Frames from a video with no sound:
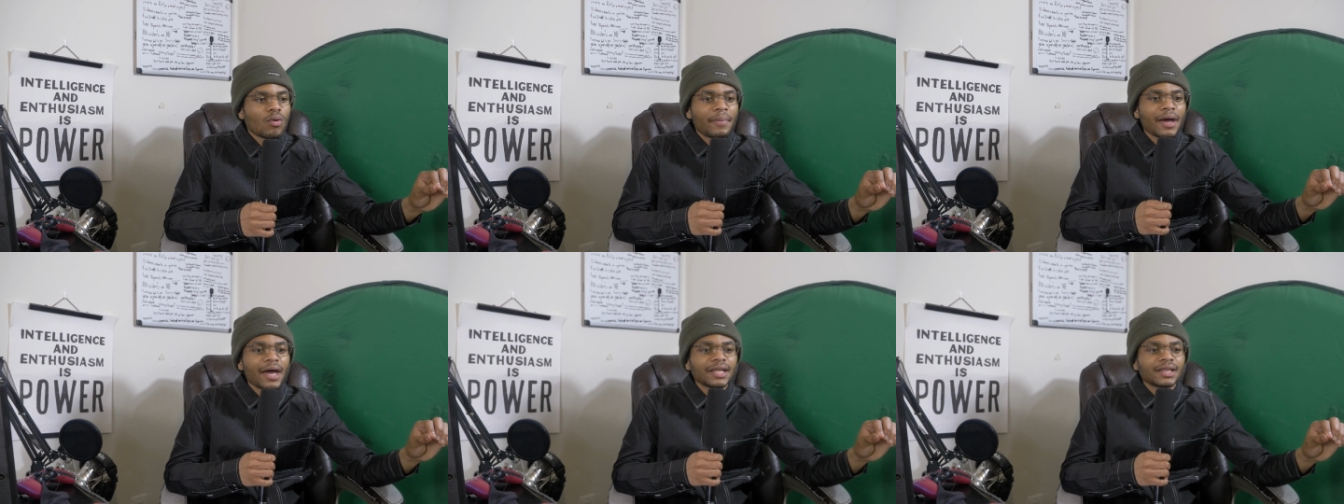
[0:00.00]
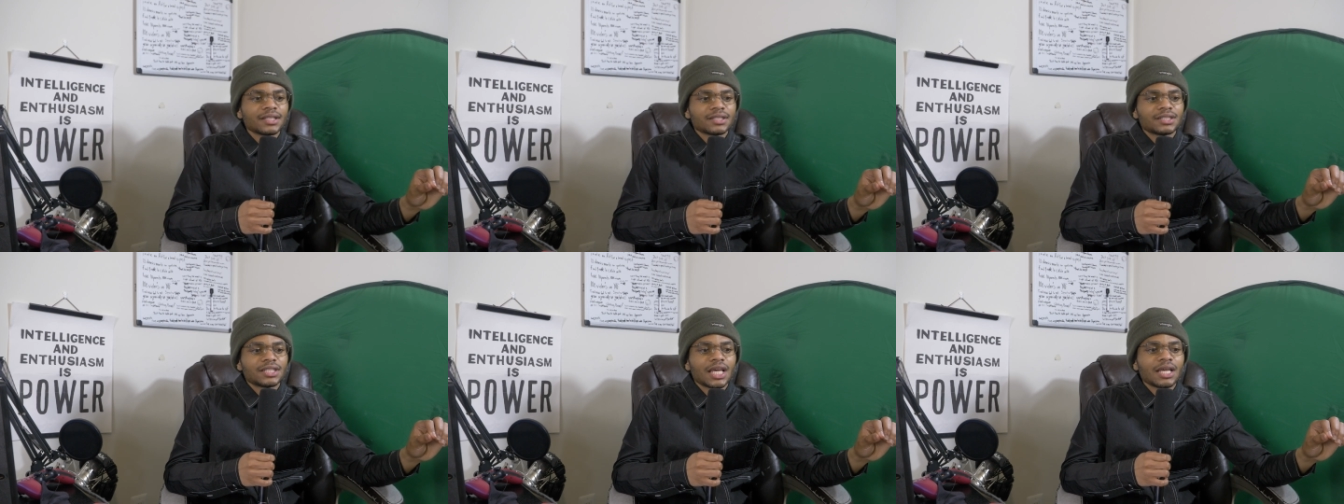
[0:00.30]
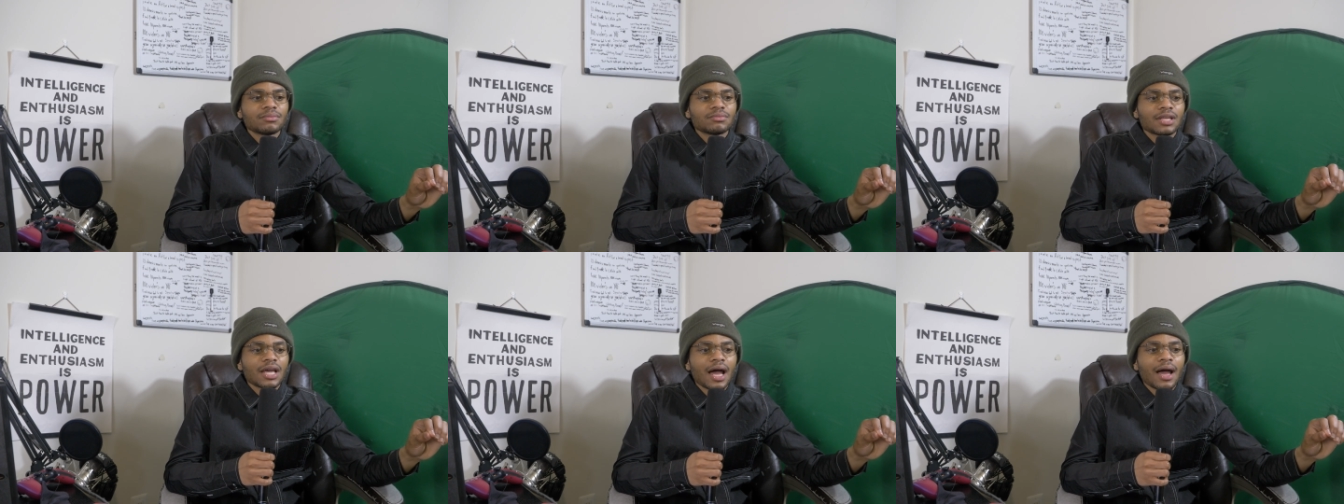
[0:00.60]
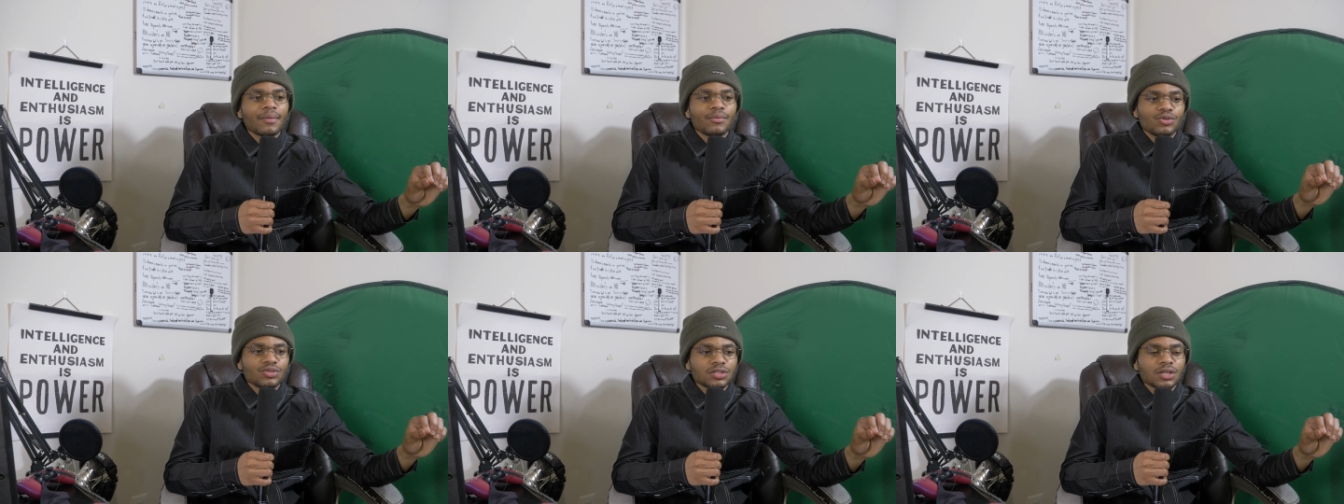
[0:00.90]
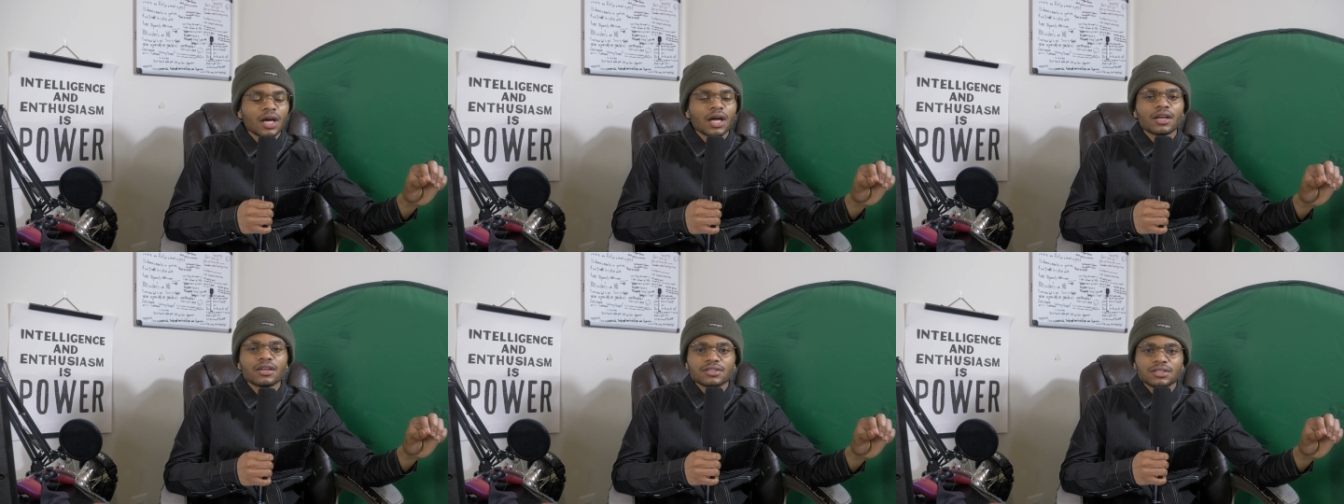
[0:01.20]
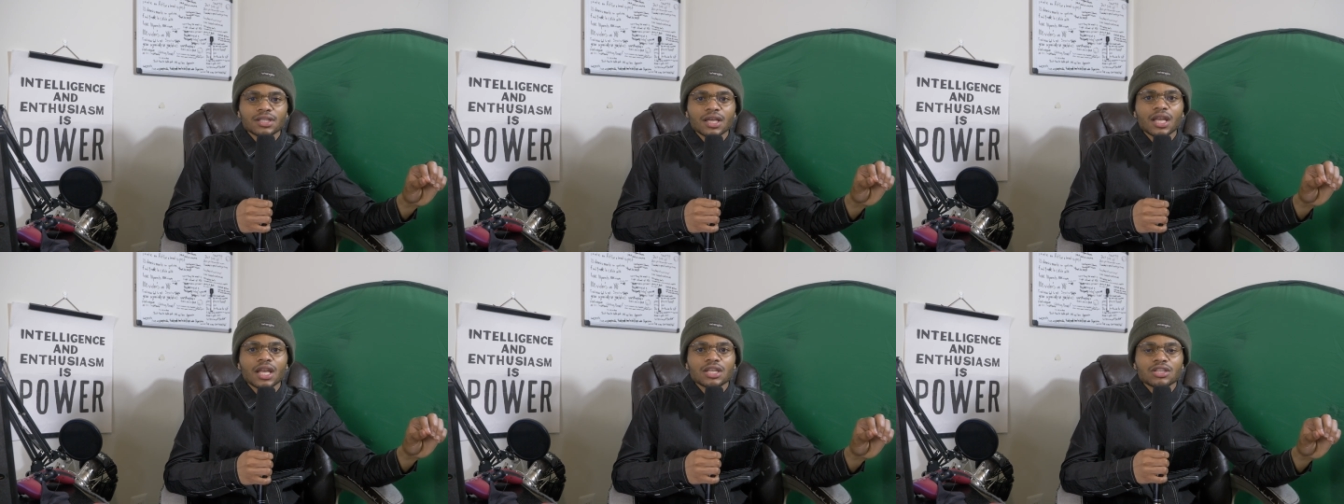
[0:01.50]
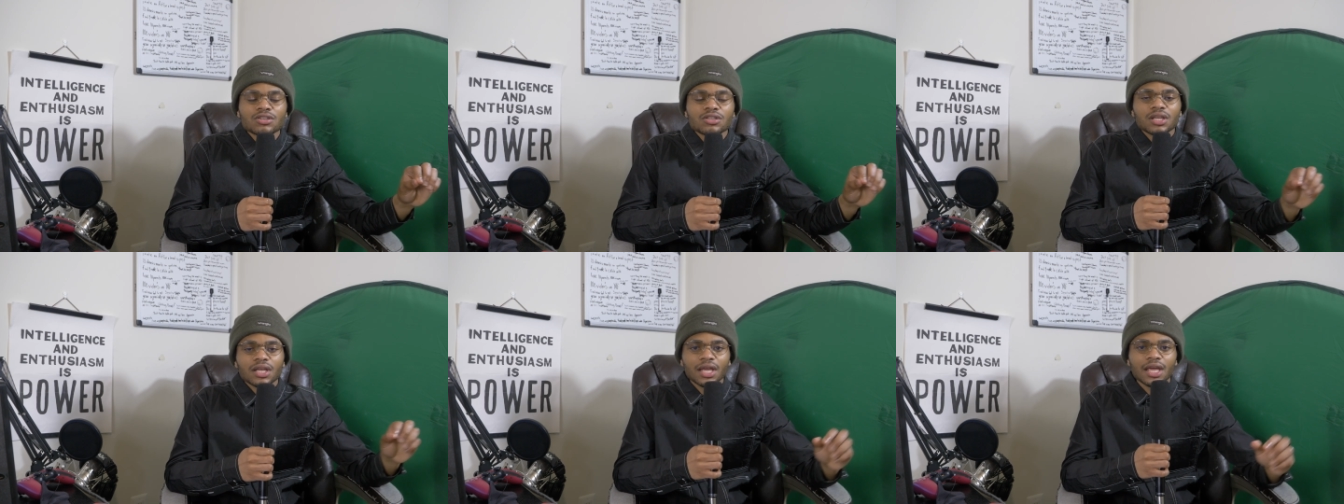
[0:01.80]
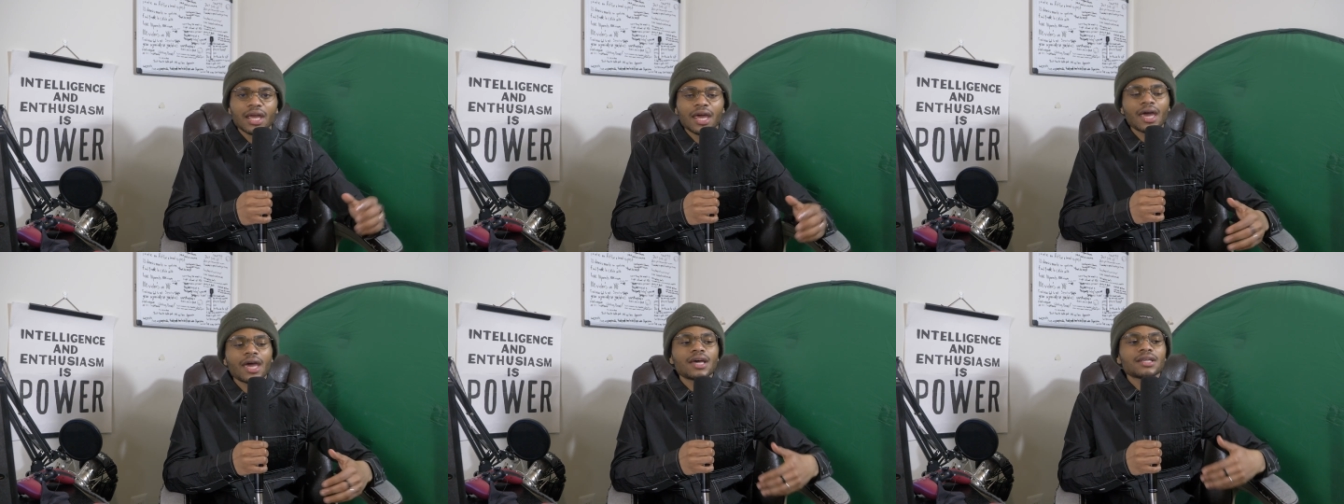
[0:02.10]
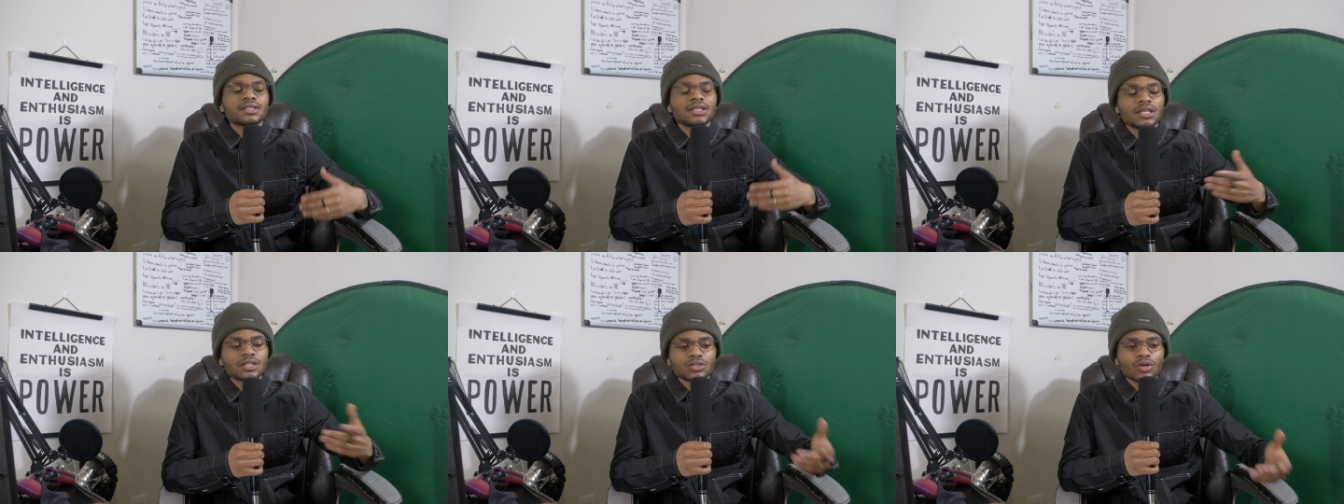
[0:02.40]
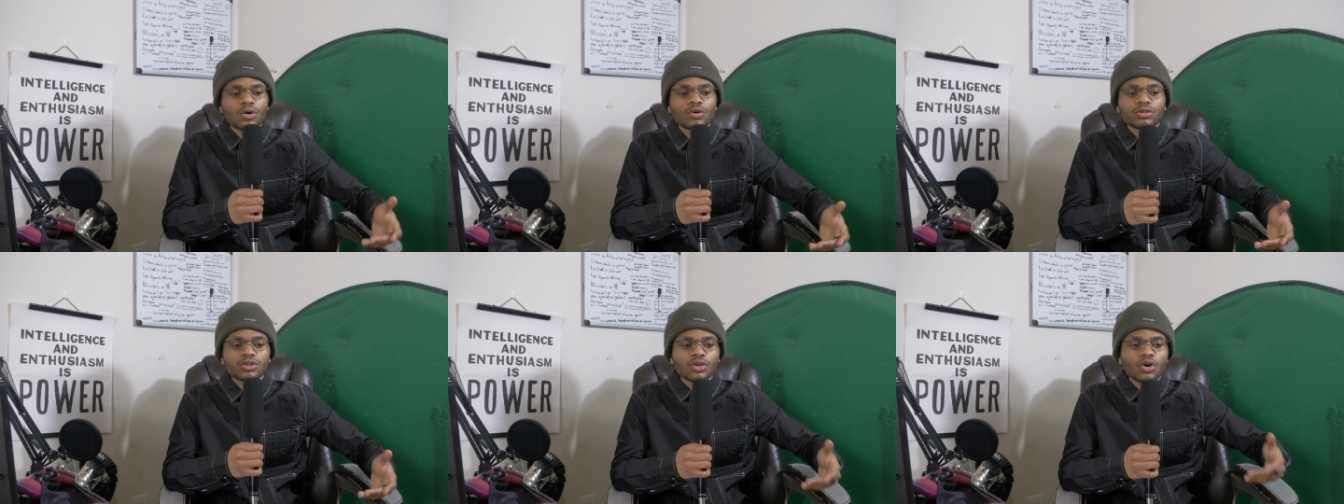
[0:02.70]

But at the same time, you should understand that your kid has his own